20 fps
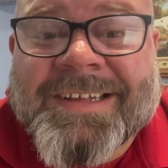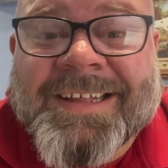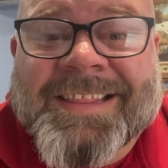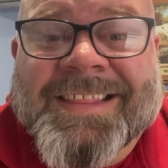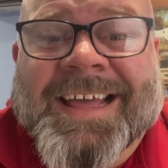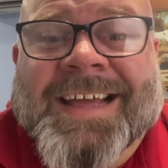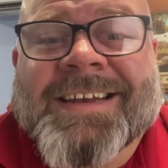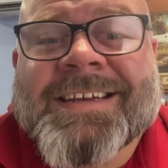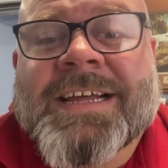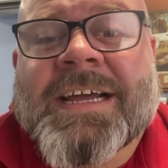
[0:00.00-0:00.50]

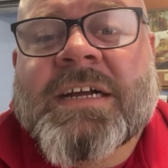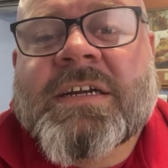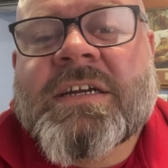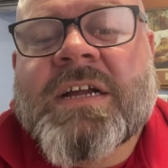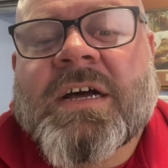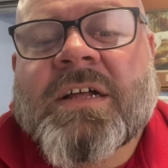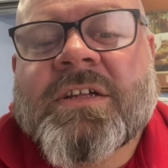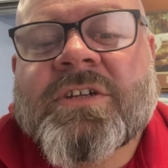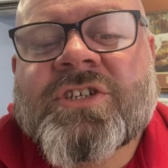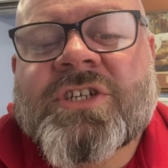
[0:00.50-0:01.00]
That
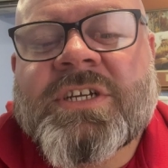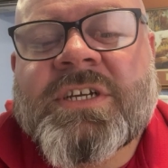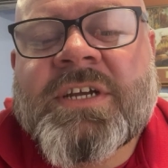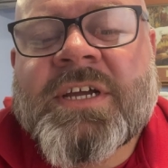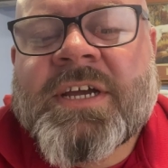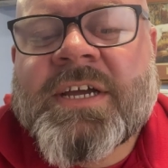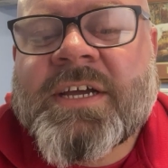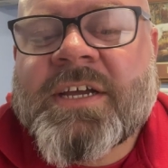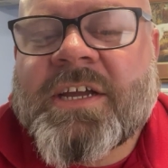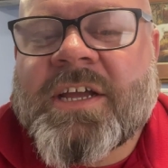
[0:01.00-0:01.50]
technology
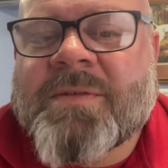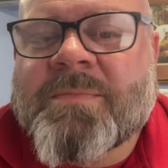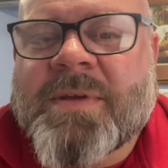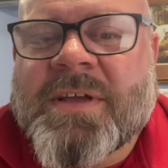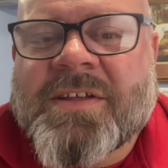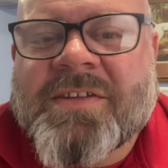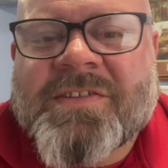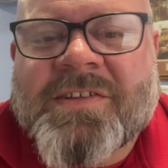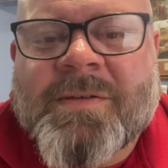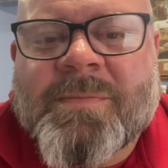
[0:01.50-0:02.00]
can be
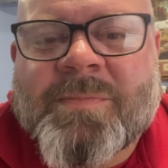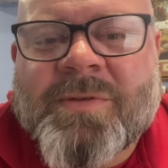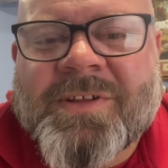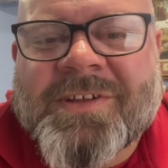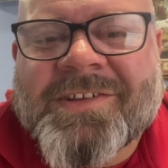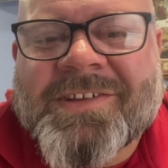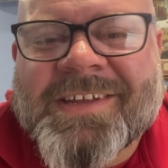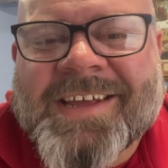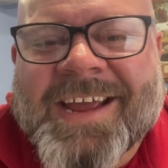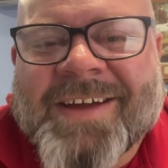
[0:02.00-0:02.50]
as simple
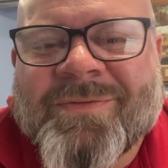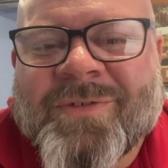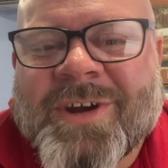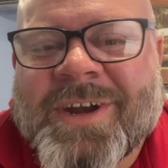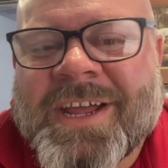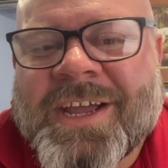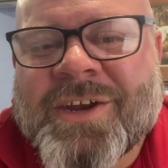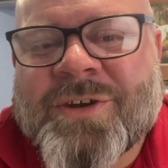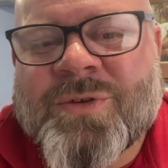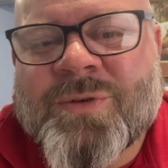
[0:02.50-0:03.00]
as the
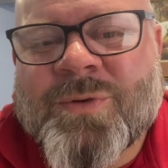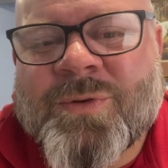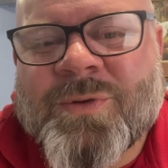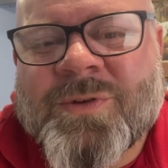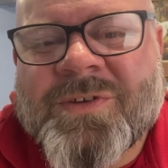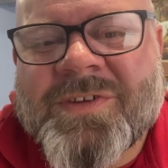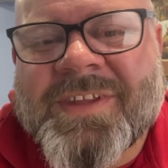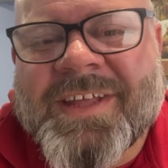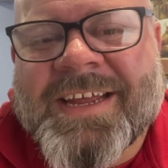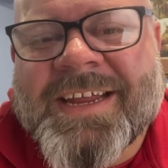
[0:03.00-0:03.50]
everyday
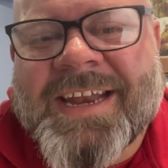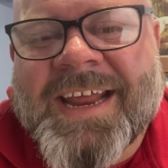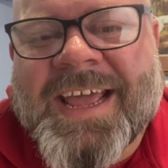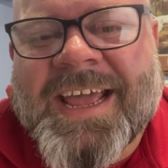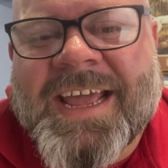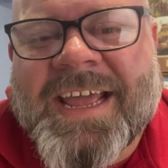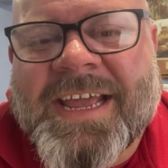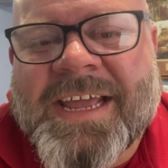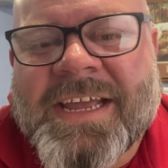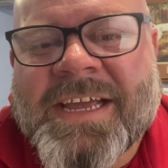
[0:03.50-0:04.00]
tools that
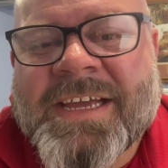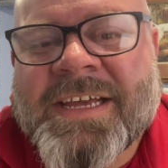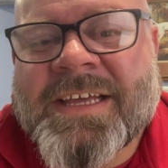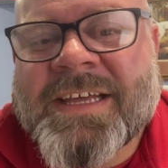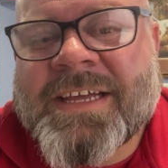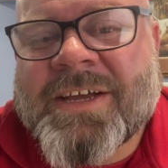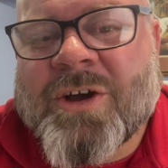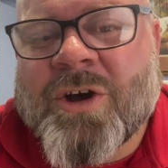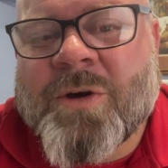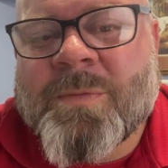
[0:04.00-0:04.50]
a
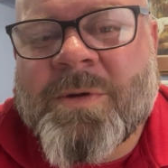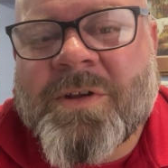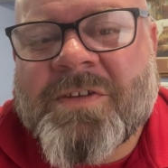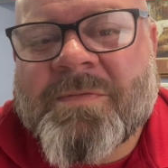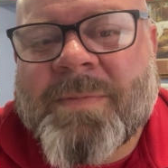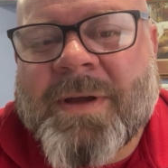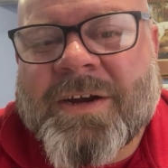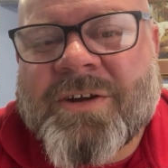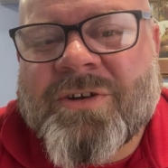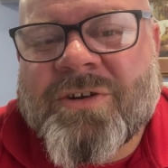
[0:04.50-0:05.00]
home
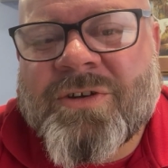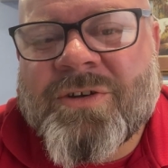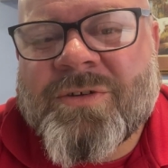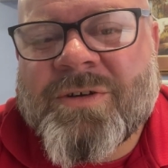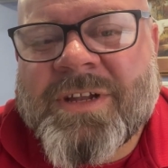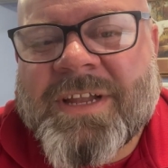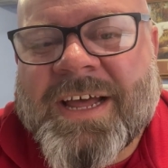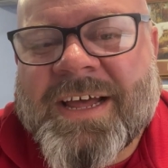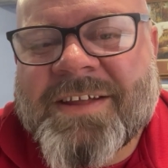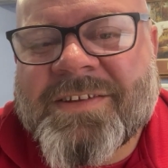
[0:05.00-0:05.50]
inspector
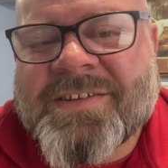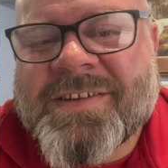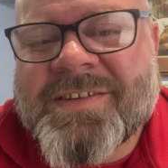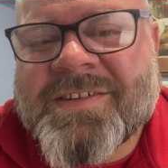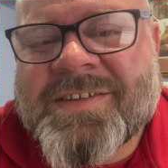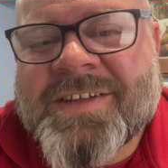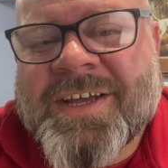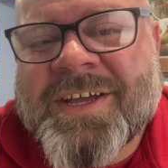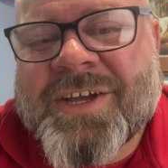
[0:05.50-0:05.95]
utilizes